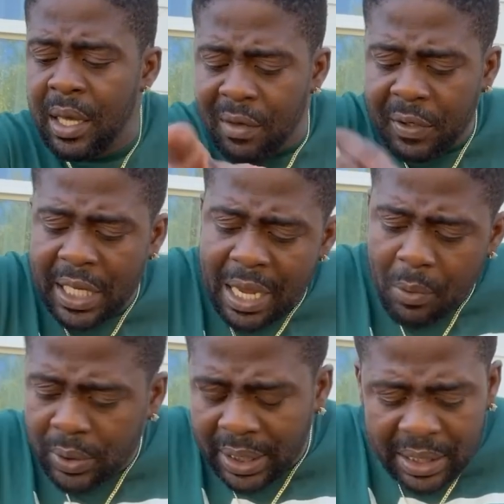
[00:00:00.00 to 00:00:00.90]
for talk
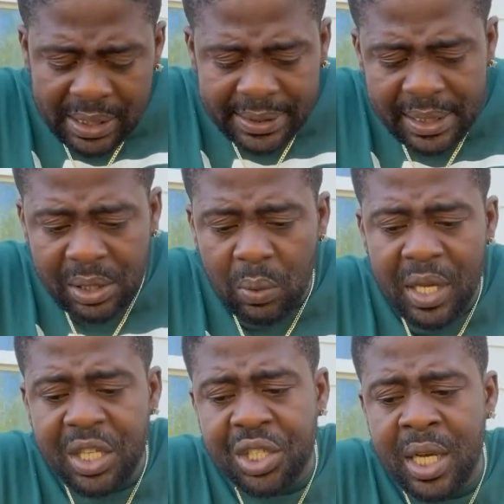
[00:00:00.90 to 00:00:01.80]
about a little
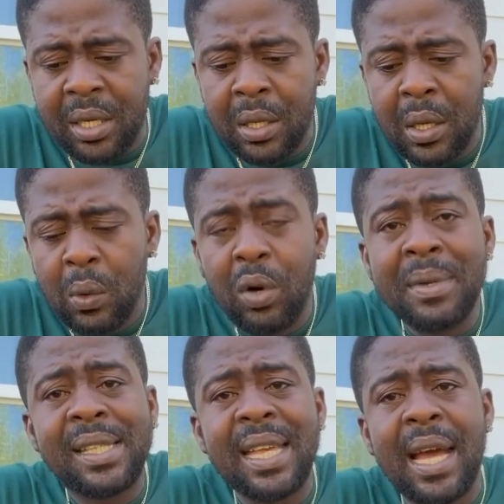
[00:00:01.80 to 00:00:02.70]
situation where I
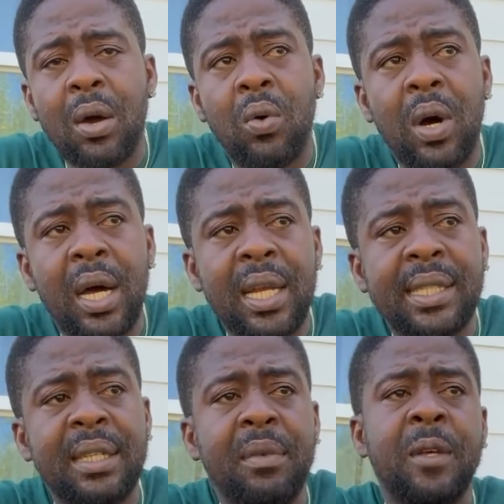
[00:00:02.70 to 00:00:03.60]
see a go on. You
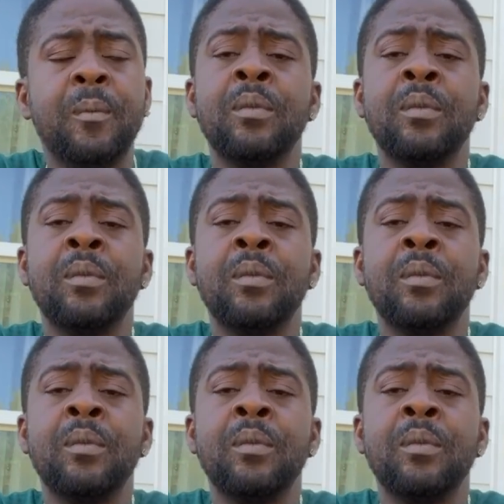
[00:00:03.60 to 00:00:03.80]
see me?